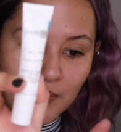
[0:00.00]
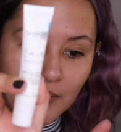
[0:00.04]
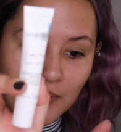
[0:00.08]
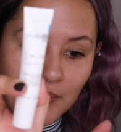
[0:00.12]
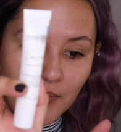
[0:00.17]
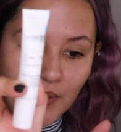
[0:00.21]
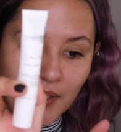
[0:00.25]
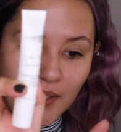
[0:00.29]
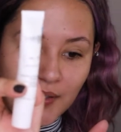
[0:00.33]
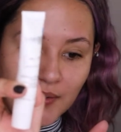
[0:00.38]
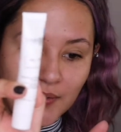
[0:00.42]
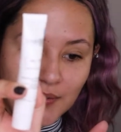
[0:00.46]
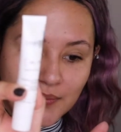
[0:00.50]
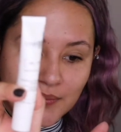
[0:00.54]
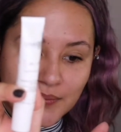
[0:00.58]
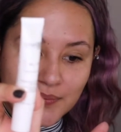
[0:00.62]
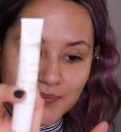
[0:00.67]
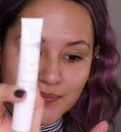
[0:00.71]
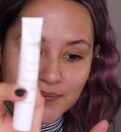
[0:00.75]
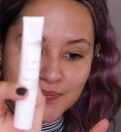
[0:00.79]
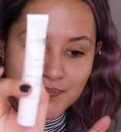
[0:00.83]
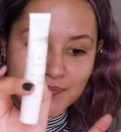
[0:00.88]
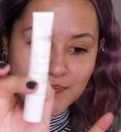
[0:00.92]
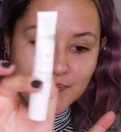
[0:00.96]
Wow.
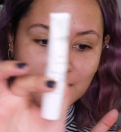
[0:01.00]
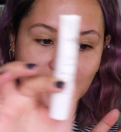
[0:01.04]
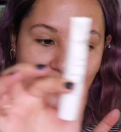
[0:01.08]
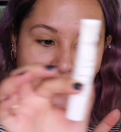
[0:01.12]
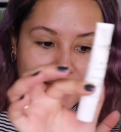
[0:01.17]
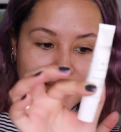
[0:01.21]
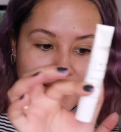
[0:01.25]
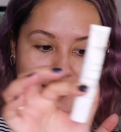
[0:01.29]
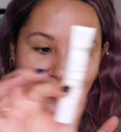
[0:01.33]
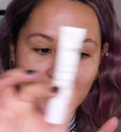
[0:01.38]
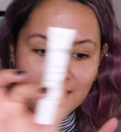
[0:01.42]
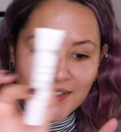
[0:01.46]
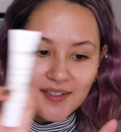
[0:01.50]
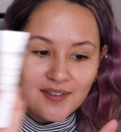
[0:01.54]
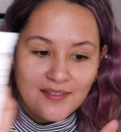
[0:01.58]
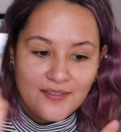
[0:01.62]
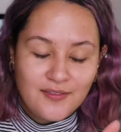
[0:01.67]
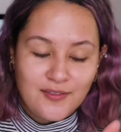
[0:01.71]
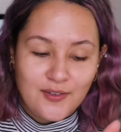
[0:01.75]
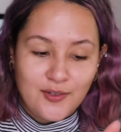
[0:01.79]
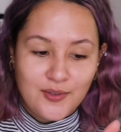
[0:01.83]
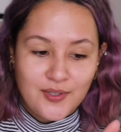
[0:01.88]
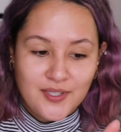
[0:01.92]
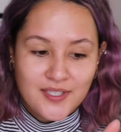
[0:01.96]

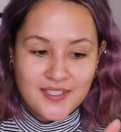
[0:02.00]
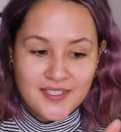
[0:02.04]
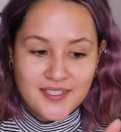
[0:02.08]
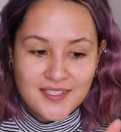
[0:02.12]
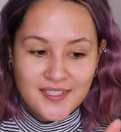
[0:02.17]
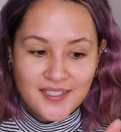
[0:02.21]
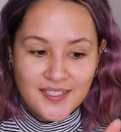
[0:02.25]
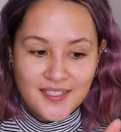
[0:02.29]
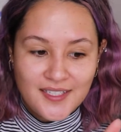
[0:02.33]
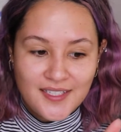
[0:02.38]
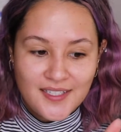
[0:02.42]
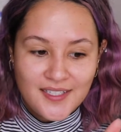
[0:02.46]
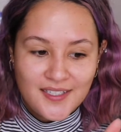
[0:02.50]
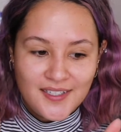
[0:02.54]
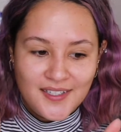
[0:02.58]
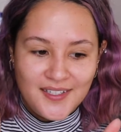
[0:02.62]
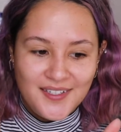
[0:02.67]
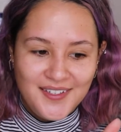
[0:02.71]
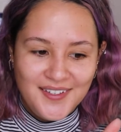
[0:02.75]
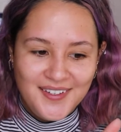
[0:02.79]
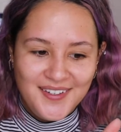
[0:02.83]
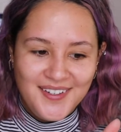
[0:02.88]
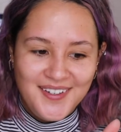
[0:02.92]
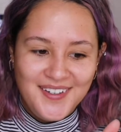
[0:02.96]
Focusing
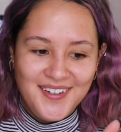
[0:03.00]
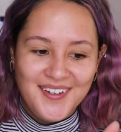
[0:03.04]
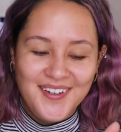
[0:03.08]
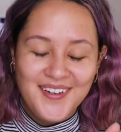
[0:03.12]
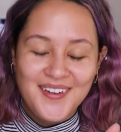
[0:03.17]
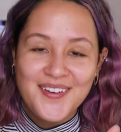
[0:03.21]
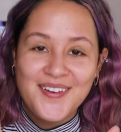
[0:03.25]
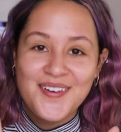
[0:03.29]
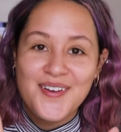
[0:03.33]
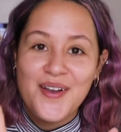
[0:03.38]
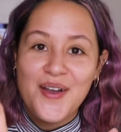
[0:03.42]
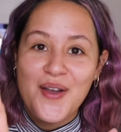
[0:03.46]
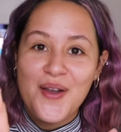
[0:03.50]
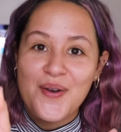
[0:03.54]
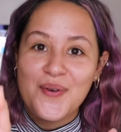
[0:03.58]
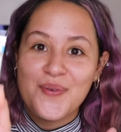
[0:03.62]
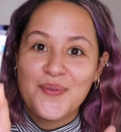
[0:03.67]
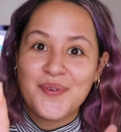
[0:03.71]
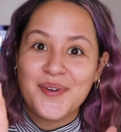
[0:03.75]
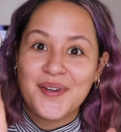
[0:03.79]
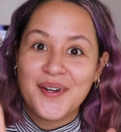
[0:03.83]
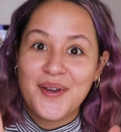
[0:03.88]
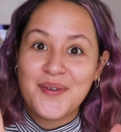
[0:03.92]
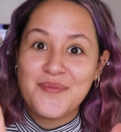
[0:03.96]

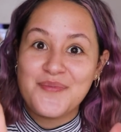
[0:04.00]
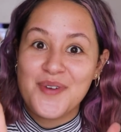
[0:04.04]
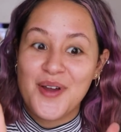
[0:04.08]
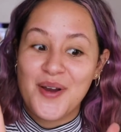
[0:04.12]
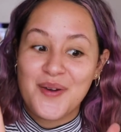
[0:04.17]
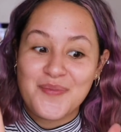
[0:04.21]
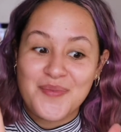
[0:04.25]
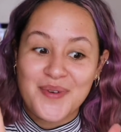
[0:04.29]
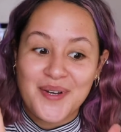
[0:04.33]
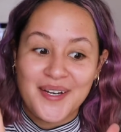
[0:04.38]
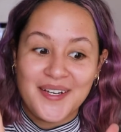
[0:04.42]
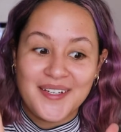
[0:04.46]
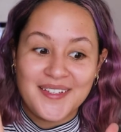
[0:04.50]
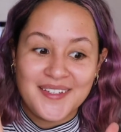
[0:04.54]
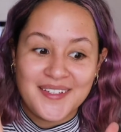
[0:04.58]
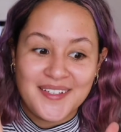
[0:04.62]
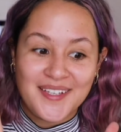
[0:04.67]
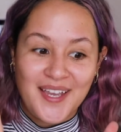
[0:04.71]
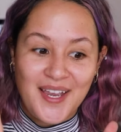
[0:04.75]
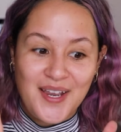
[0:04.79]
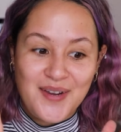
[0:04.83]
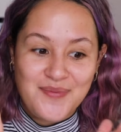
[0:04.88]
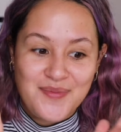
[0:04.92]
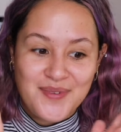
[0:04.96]
when I'm not behind the
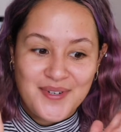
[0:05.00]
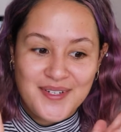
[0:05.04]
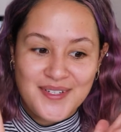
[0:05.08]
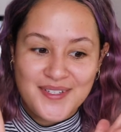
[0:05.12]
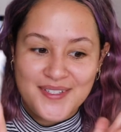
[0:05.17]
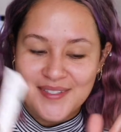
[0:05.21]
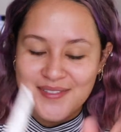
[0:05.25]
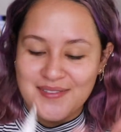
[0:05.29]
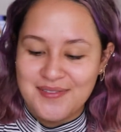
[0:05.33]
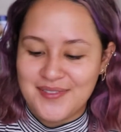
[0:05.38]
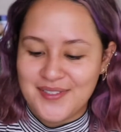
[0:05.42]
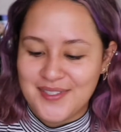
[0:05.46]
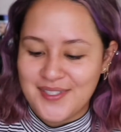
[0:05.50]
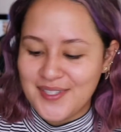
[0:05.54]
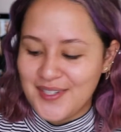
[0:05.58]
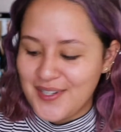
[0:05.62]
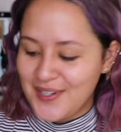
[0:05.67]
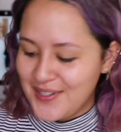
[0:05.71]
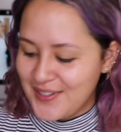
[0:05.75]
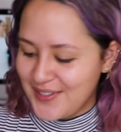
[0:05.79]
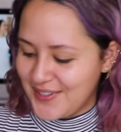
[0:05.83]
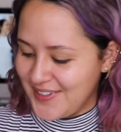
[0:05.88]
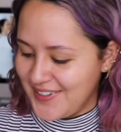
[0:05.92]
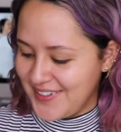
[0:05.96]
camera is very
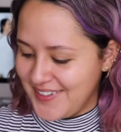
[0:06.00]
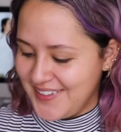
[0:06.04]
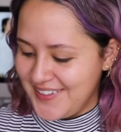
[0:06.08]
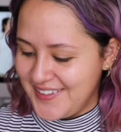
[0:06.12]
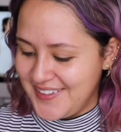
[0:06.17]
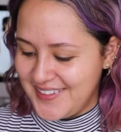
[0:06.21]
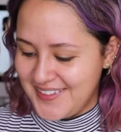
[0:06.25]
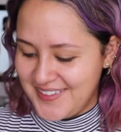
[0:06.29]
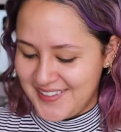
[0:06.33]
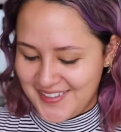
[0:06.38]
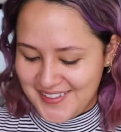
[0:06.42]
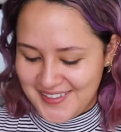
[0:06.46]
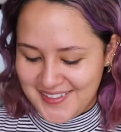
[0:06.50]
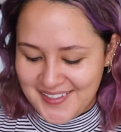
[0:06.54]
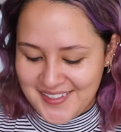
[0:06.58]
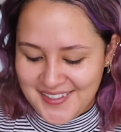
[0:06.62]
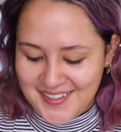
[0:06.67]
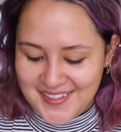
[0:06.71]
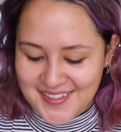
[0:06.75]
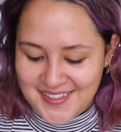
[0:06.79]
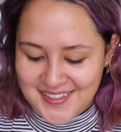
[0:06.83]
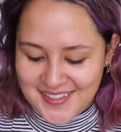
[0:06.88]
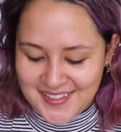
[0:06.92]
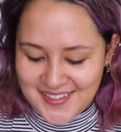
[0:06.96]
hard.
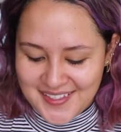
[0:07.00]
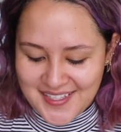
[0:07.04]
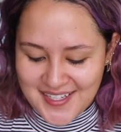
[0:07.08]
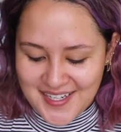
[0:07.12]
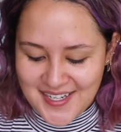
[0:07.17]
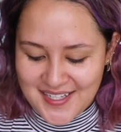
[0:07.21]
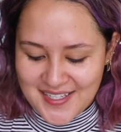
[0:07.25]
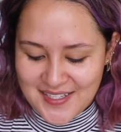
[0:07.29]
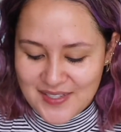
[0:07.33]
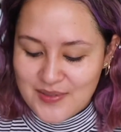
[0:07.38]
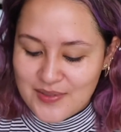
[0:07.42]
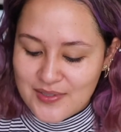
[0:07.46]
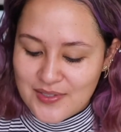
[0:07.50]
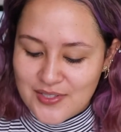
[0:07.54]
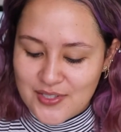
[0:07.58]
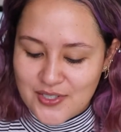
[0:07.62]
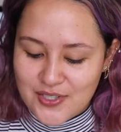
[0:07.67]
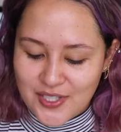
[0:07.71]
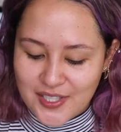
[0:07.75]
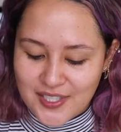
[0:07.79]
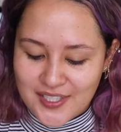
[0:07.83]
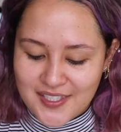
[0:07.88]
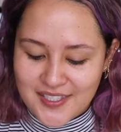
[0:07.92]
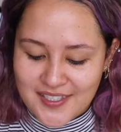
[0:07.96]

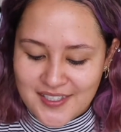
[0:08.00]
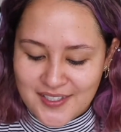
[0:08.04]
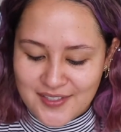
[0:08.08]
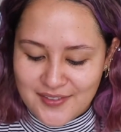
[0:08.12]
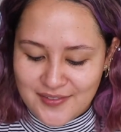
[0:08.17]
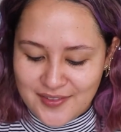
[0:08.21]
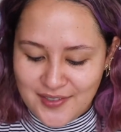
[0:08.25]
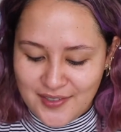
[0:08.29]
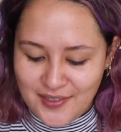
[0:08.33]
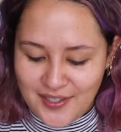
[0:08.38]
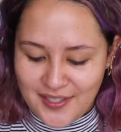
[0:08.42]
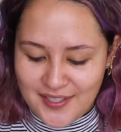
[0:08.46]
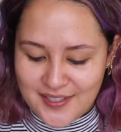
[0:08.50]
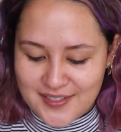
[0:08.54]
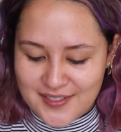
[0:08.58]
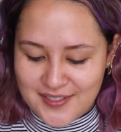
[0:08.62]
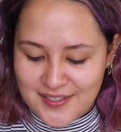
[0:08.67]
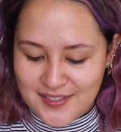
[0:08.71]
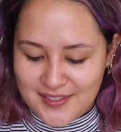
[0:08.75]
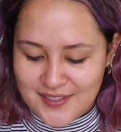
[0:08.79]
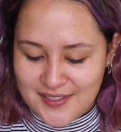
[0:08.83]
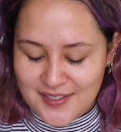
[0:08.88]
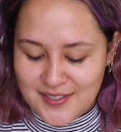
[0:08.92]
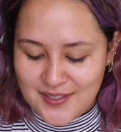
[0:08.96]
Struggling to focus
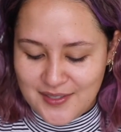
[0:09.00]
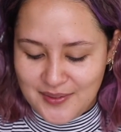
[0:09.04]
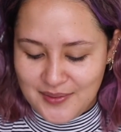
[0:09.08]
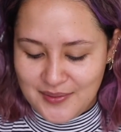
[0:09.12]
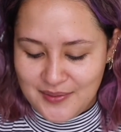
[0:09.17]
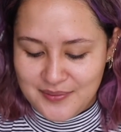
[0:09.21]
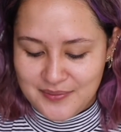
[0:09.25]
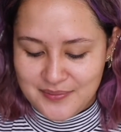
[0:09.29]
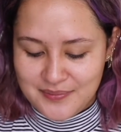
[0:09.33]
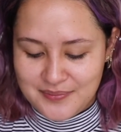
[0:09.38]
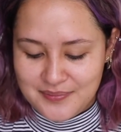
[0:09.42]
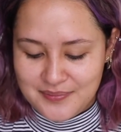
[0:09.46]
on its own.